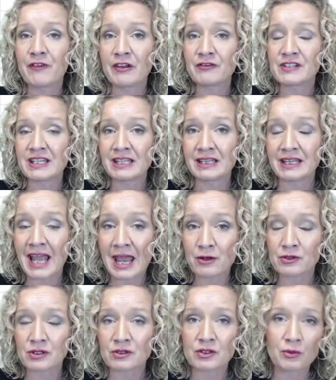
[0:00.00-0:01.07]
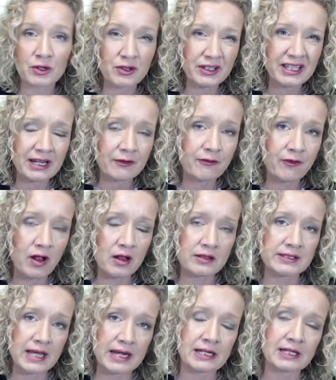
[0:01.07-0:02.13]
15,000. So we're going to get a
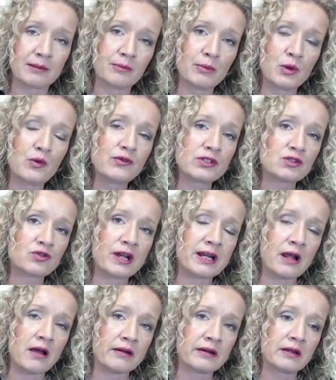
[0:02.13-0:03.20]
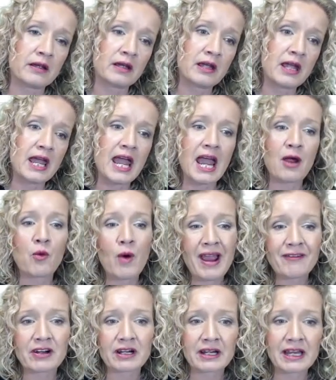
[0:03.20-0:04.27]
false and it'll move straight on.
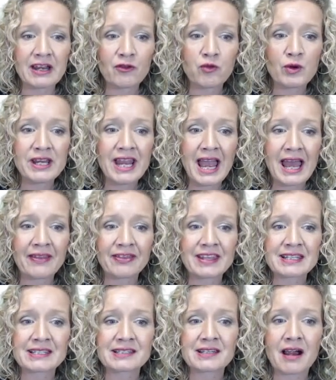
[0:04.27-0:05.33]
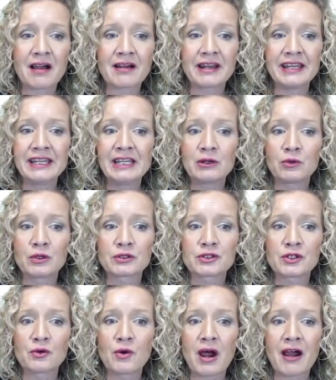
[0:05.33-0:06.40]
However, if we had this start equal
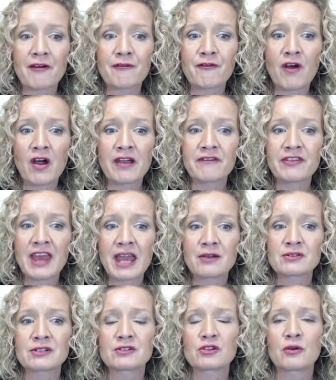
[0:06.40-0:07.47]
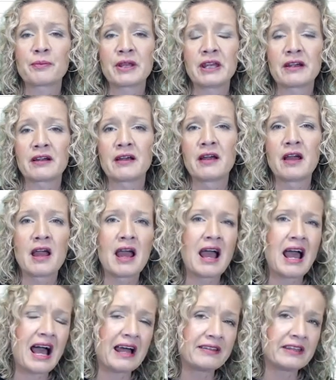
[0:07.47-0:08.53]
to our 5,000 up here
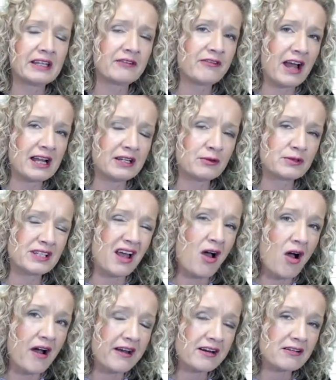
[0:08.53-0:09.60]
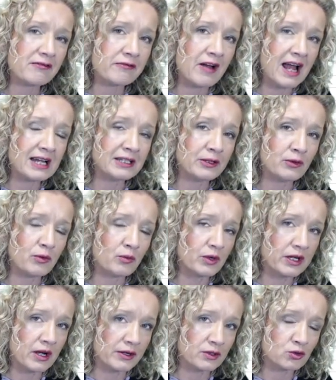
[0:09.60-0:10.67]
and the value was a higher value and
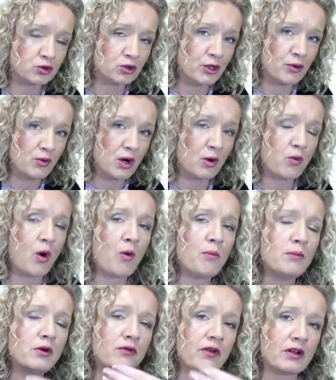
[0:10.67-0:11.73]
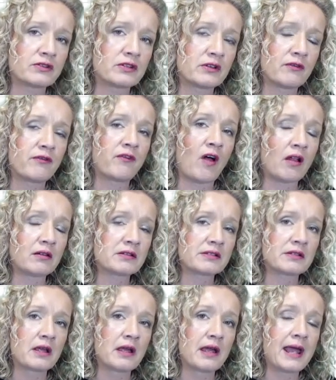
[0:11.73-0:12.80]
we got a true, it won't move on to the
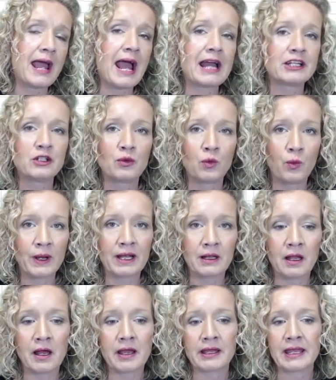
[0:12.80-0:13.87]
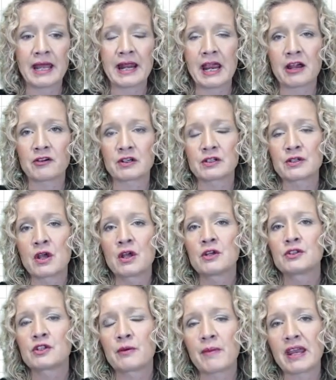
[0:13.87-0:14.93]
false, and you will get errors.
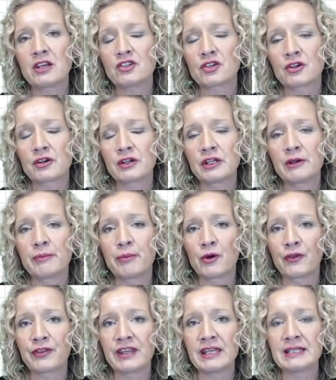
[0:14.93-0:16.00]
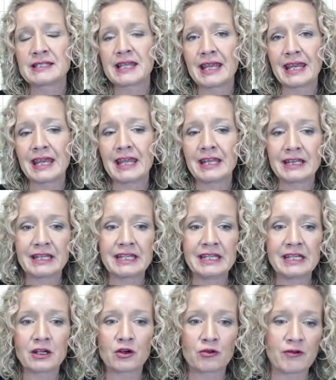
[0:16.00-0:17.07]
So make sure you put these in
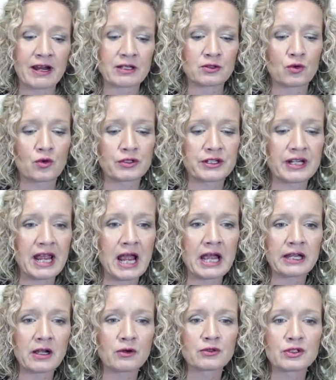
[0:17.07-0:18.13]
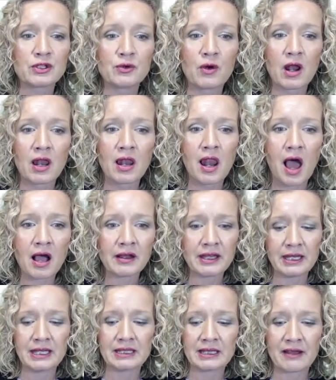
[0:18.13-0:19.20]
the correct order. Now I'm going to lock
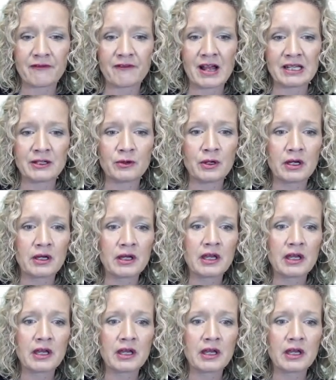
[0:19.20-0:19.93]
in that value.